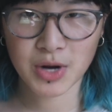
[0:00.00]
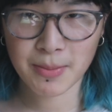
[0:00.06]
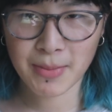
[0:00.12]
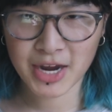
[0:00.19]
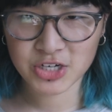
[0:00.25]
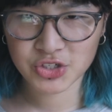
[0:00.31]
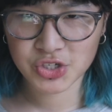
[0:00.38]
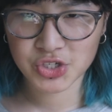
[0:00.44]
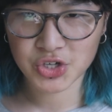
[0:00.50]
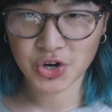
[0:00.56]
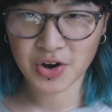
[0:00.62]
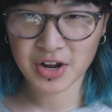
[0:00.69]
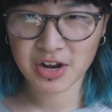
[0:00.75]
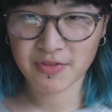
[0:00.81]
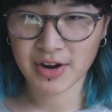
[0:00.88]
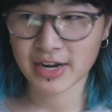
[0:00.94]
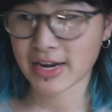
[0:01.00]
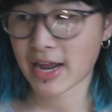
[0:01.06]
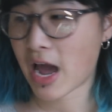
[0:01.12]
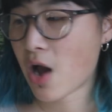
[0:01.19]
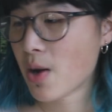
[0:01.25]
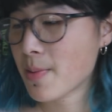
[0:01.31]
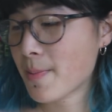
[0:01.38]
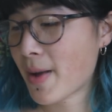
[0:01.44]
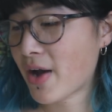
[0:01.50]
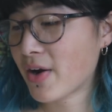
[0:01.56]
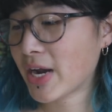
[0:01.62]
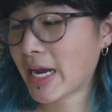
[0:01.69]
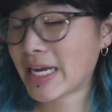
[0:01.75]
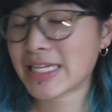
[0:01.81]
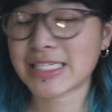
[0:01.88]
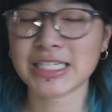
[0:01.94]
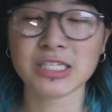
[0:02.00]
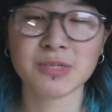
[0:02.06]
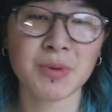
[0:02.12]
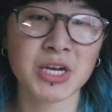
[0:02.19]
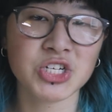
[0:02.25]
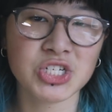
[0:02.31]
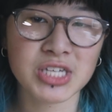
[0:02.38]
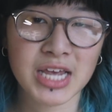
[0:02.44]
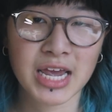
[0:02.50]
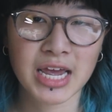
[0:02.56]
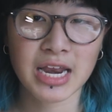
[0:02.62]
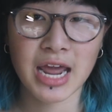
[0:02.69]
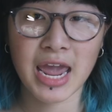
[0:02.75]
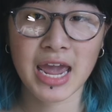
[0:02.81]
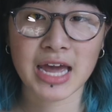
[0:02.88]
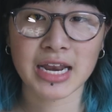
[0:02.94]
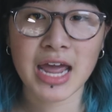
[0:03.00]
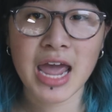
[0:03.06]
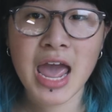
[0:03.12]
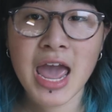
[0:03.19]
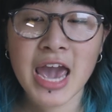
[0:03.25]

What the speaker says: I'm actually starting it right now. I'm about 86 pages in, and